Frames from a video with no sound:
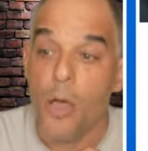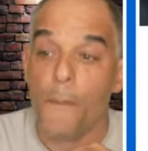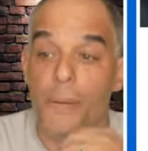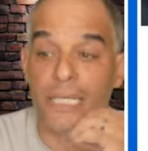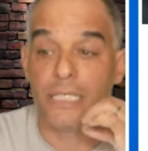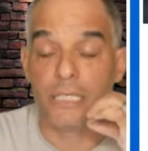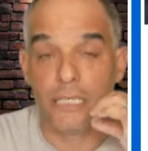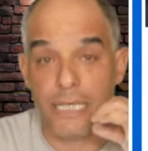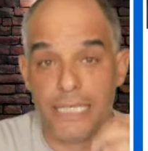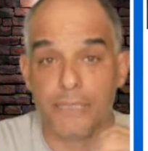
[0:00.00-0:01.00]
But
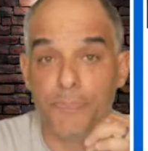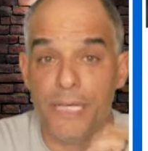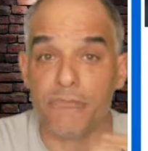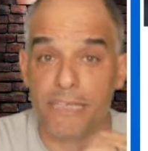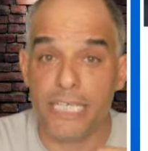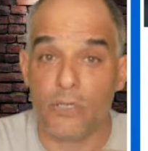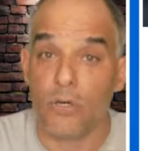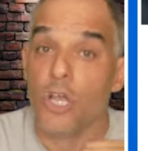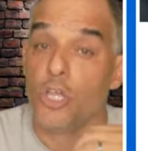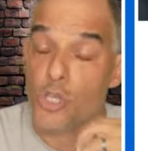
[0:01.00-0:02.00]
let's be real.
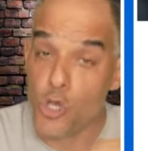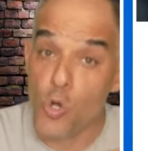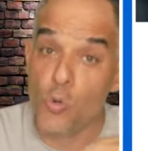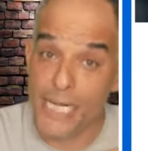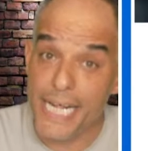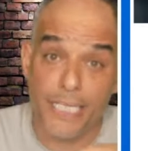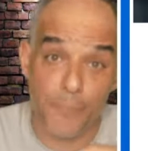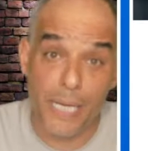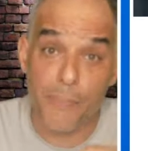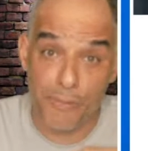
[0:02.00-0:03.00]
You need to
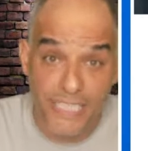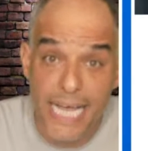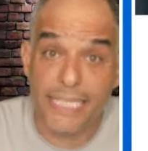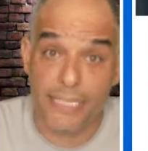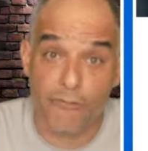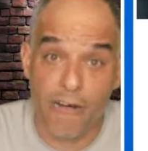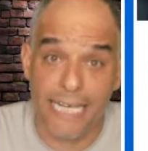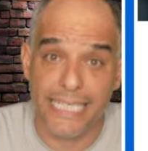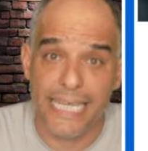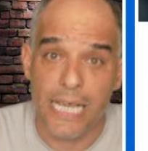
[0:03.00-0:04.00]
be protected, right?